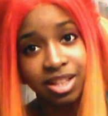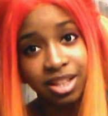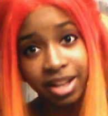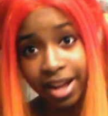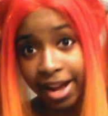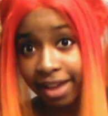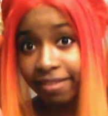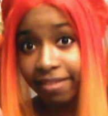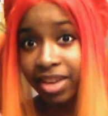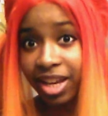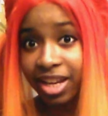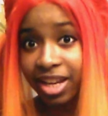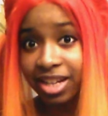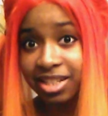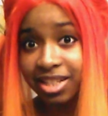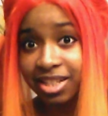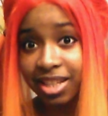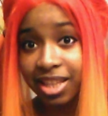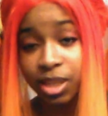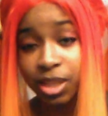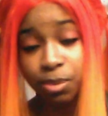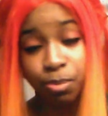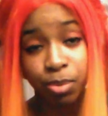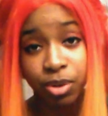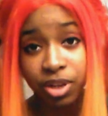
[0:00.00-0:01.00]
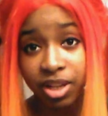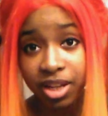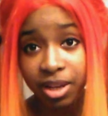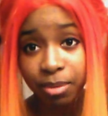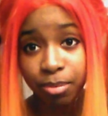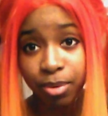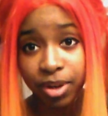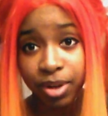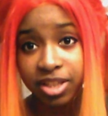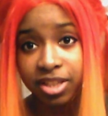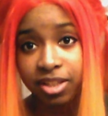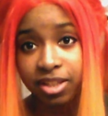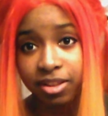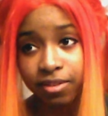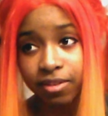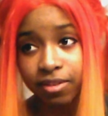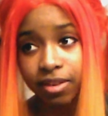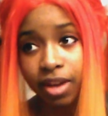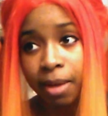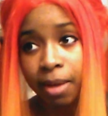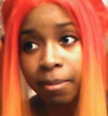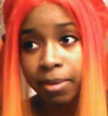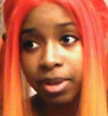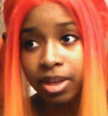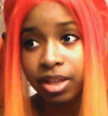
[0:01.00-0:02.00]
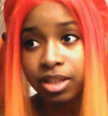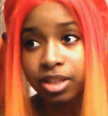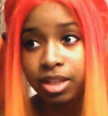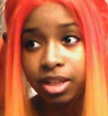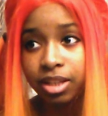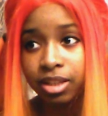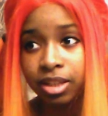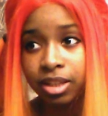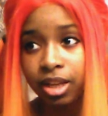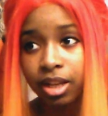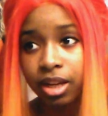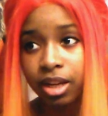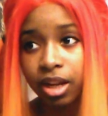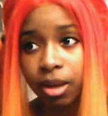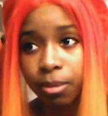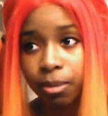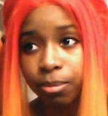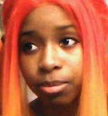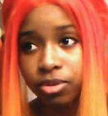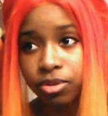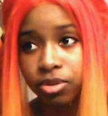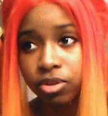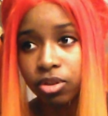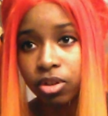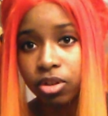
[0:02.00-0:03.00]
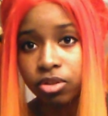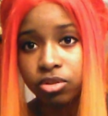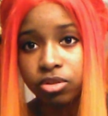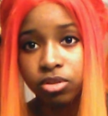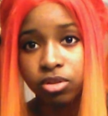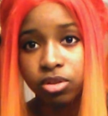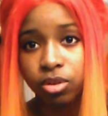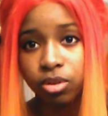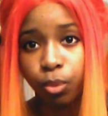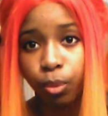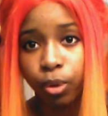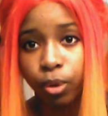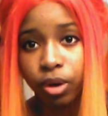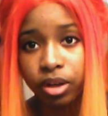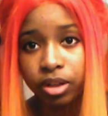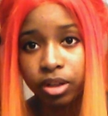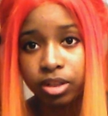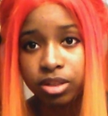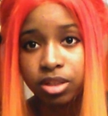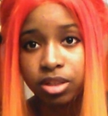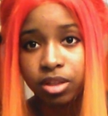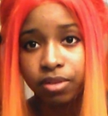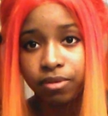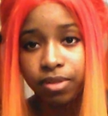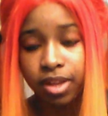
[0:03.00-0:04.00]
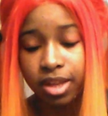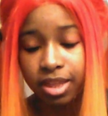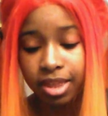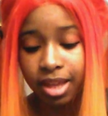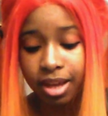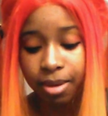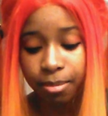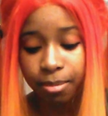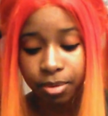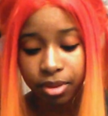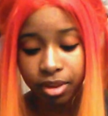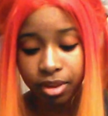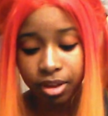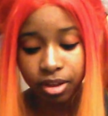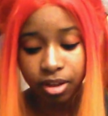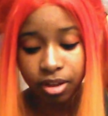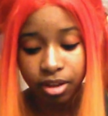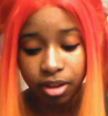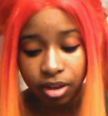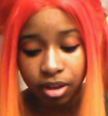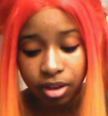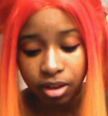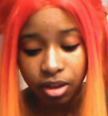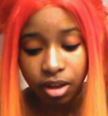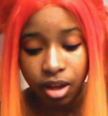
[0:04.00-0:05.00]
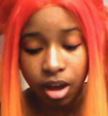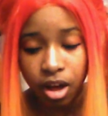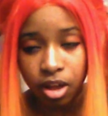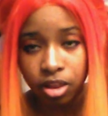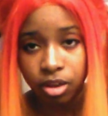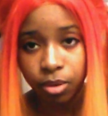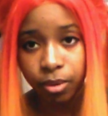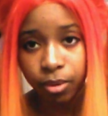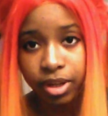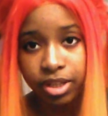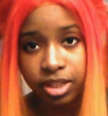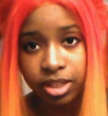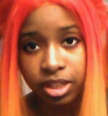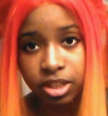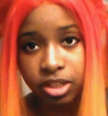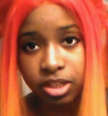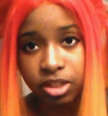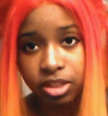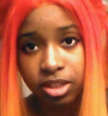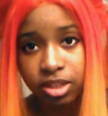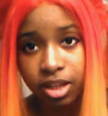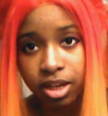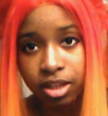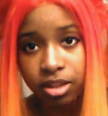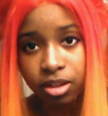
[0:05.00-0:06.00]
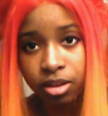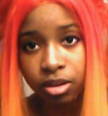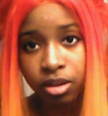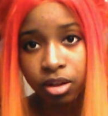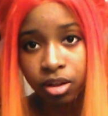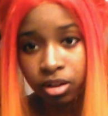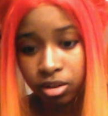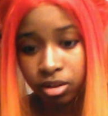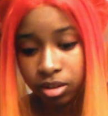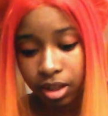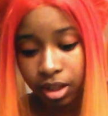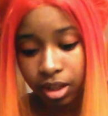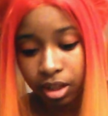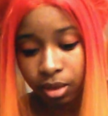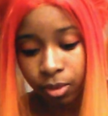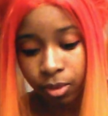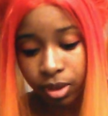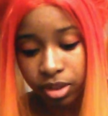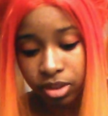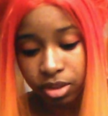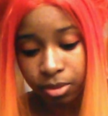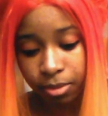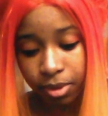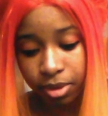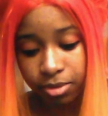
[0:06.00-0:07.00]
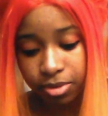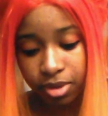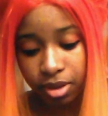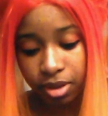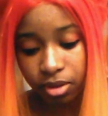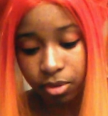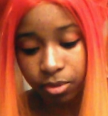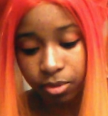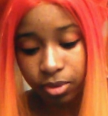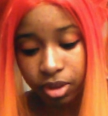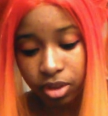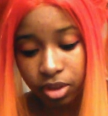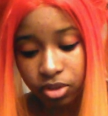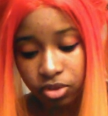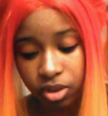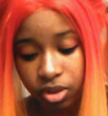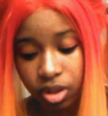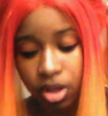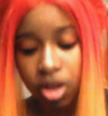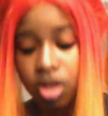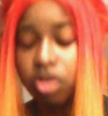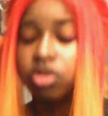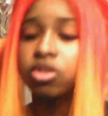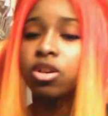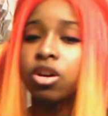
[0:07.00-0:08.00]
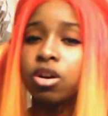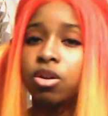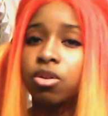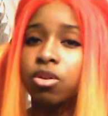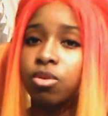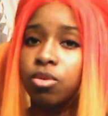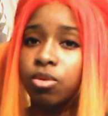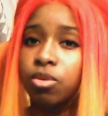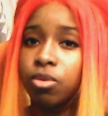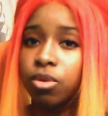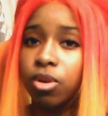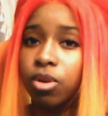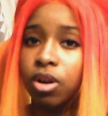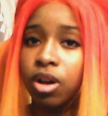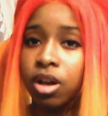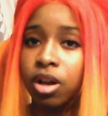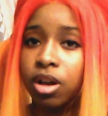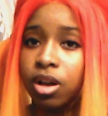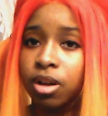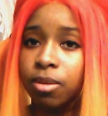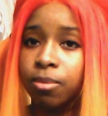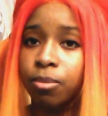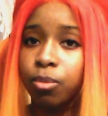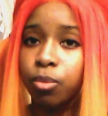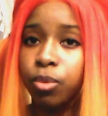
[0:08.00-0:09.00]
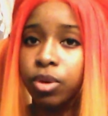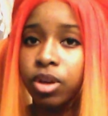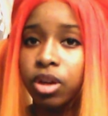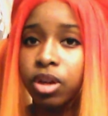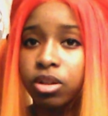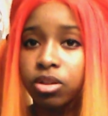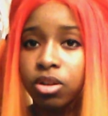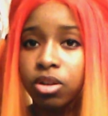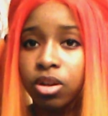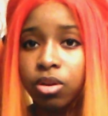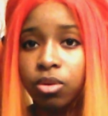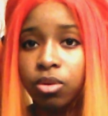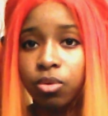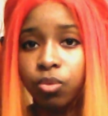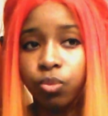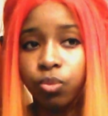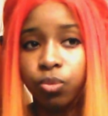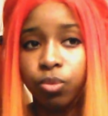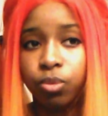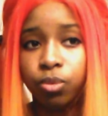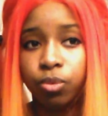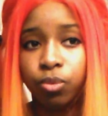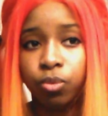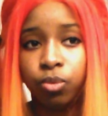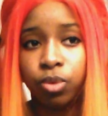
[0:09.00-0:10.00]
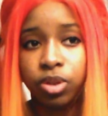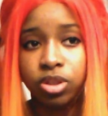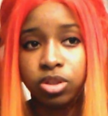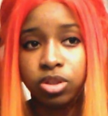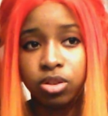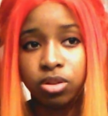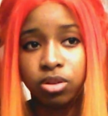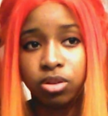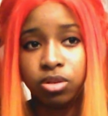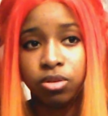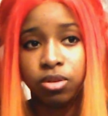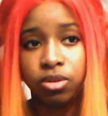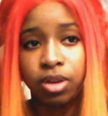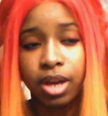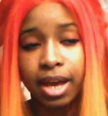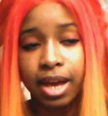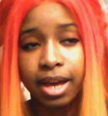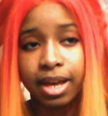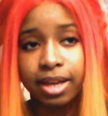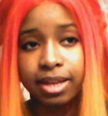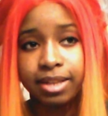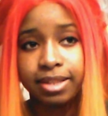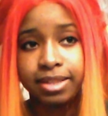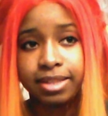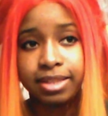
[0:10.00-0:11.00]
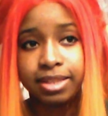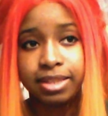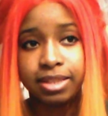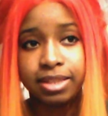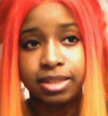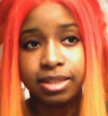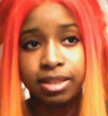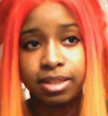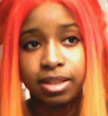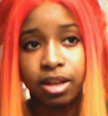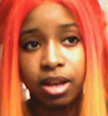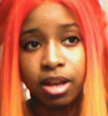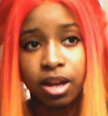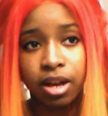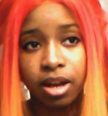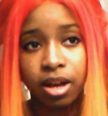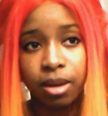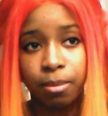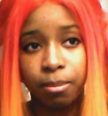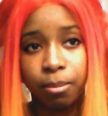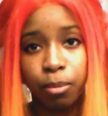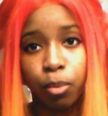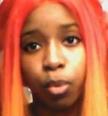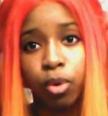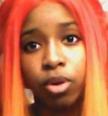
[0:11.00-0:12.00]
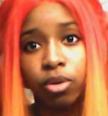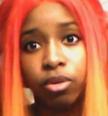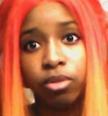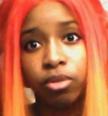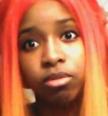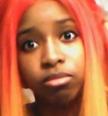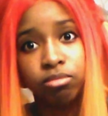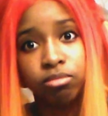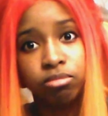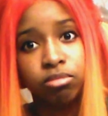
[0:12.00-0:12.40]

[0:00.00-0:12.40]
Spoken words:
I've got to say, it's pretty impressive. I mean, I did get up, you know, to do work and stuff like that, but like, otherwise I just sat there all day and watched Mob Psycho 100. So, we all know Ritsu has, well,